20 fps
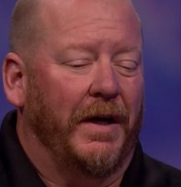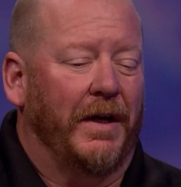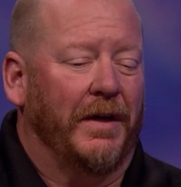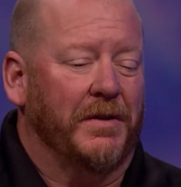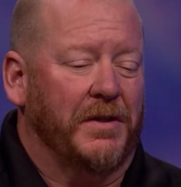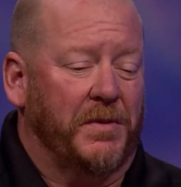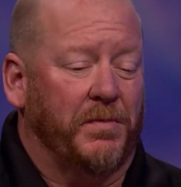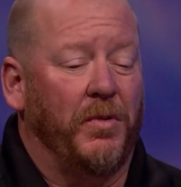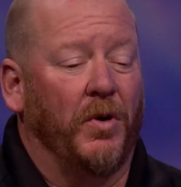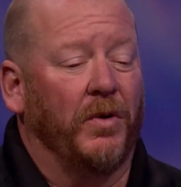
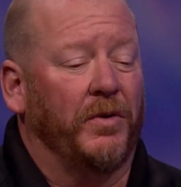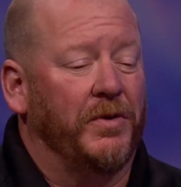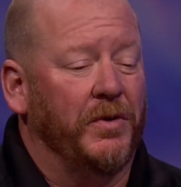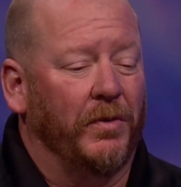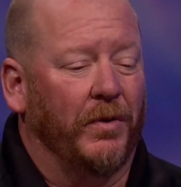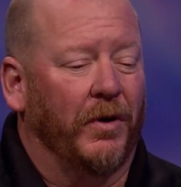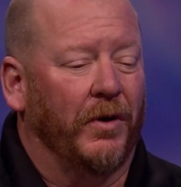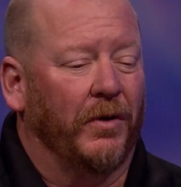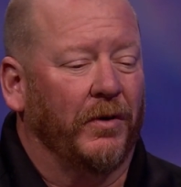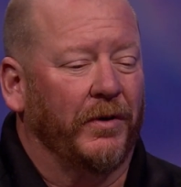spoke
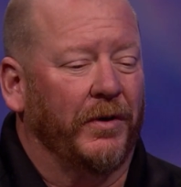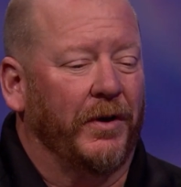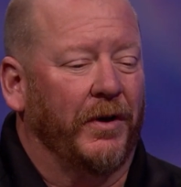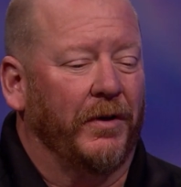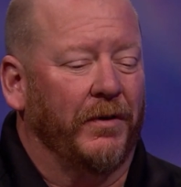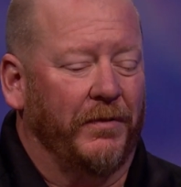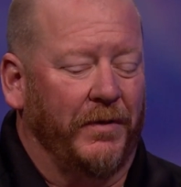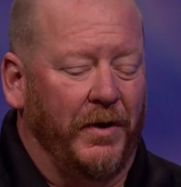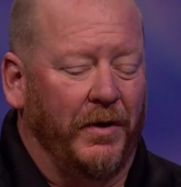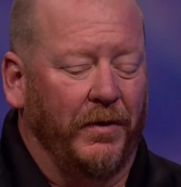to
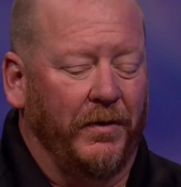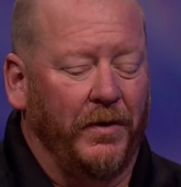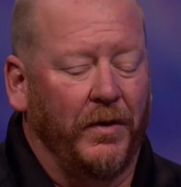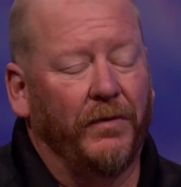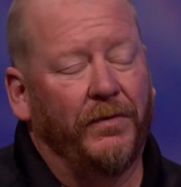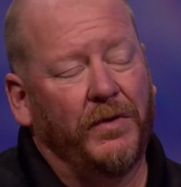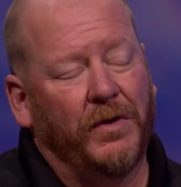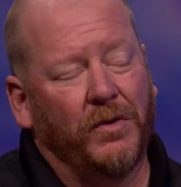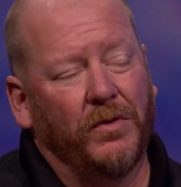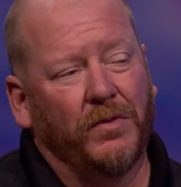earlier, you know,
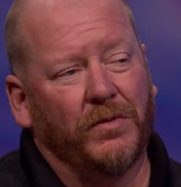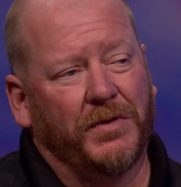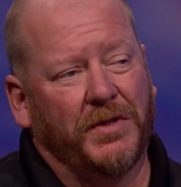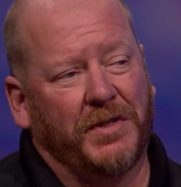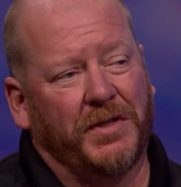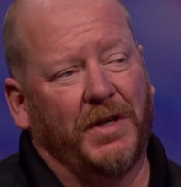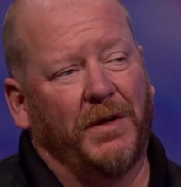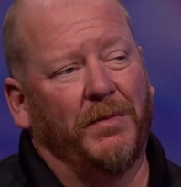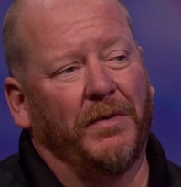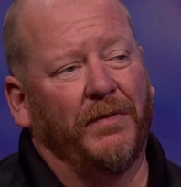you've used
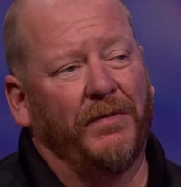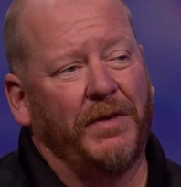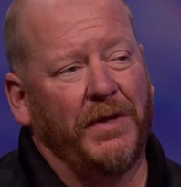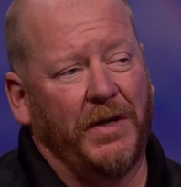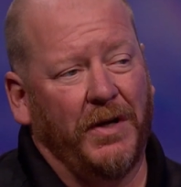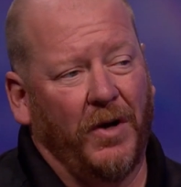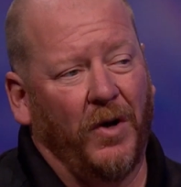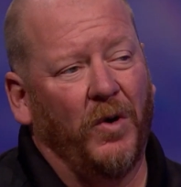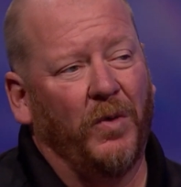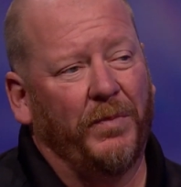some of
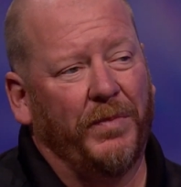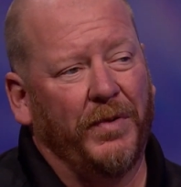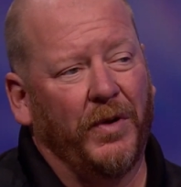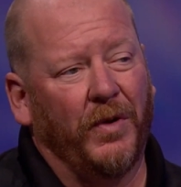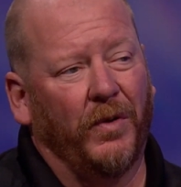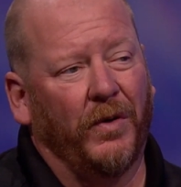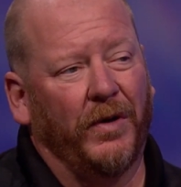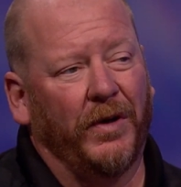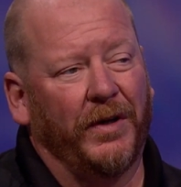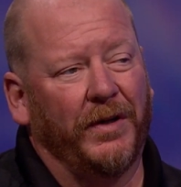the
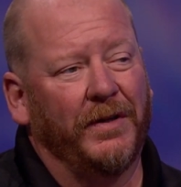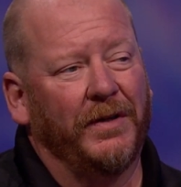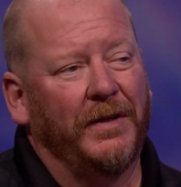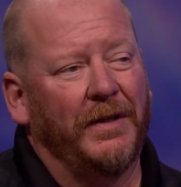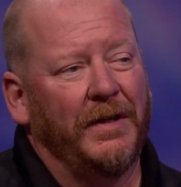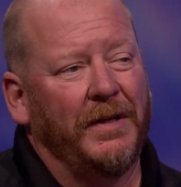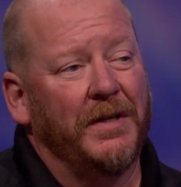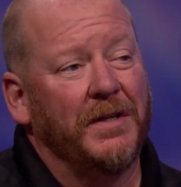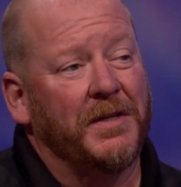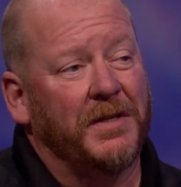opioid
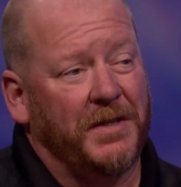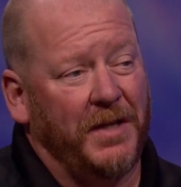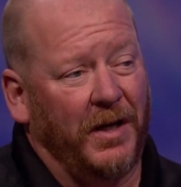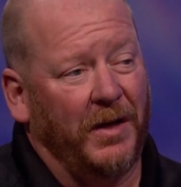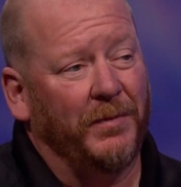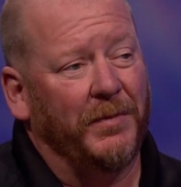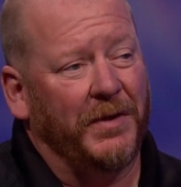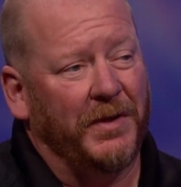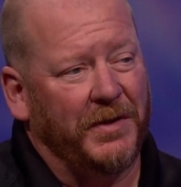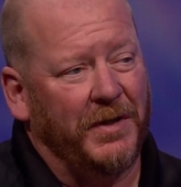
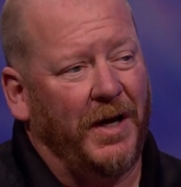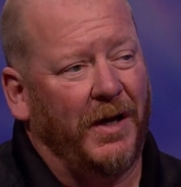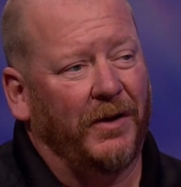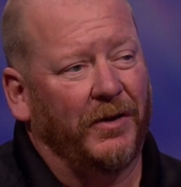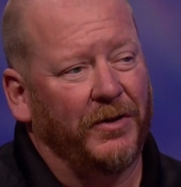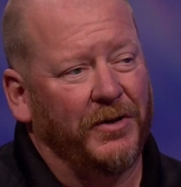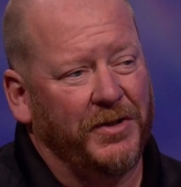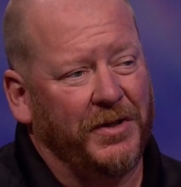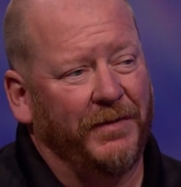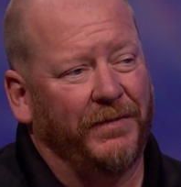settlement
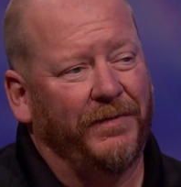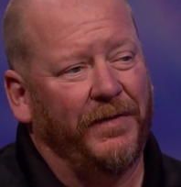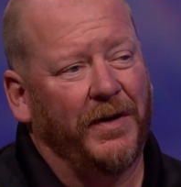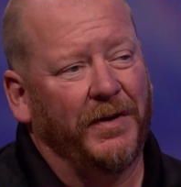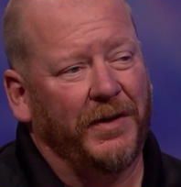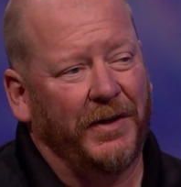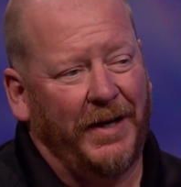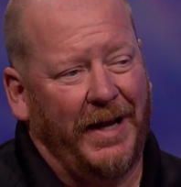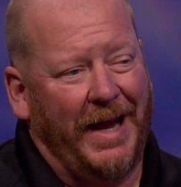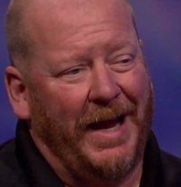dollars to
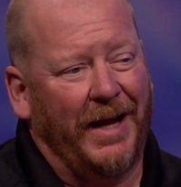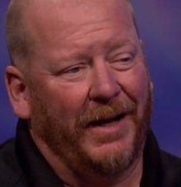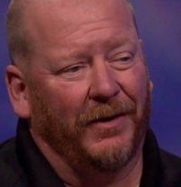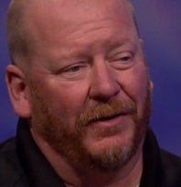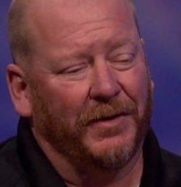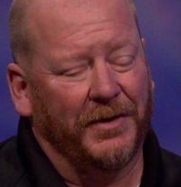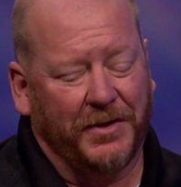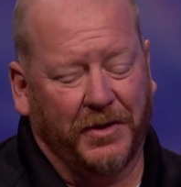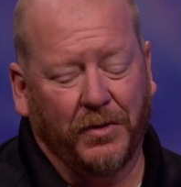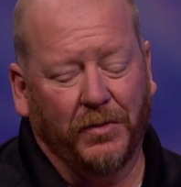fund an
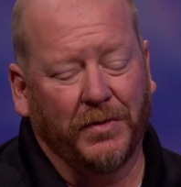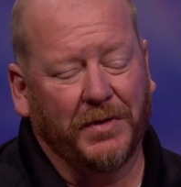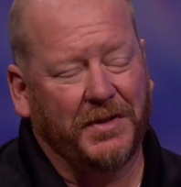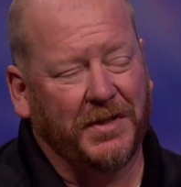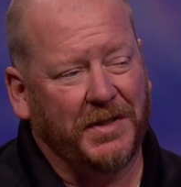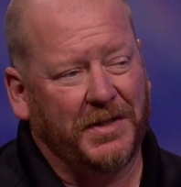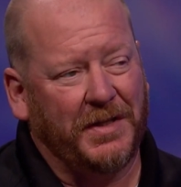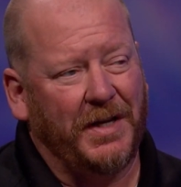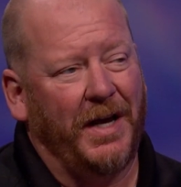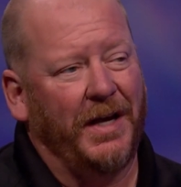analyst who is
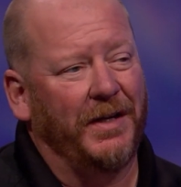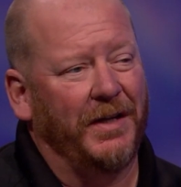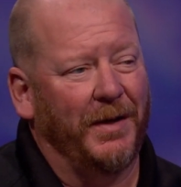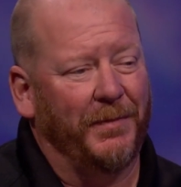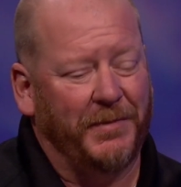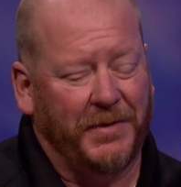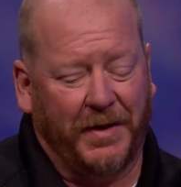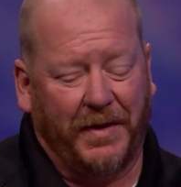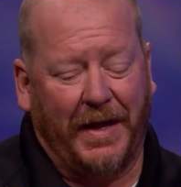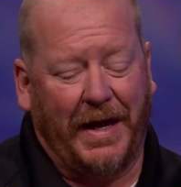assigned
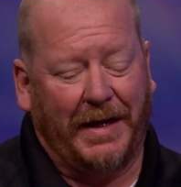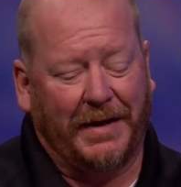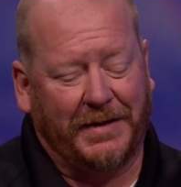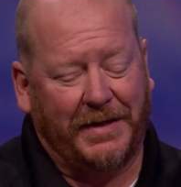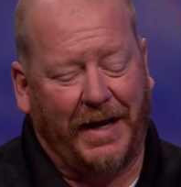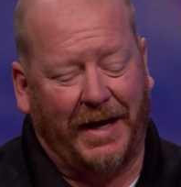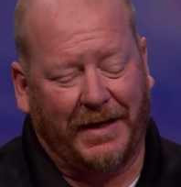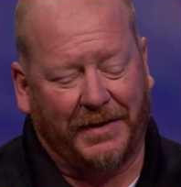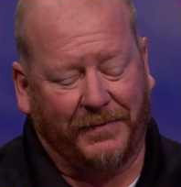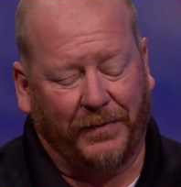up to that
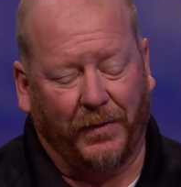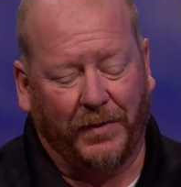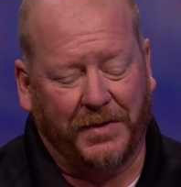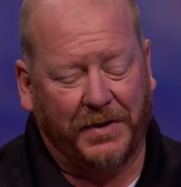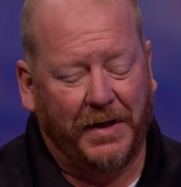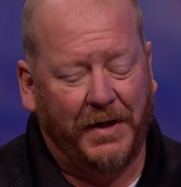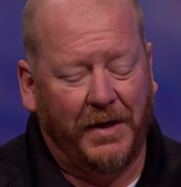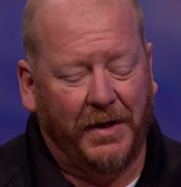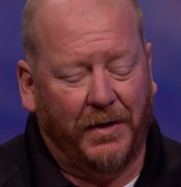task force.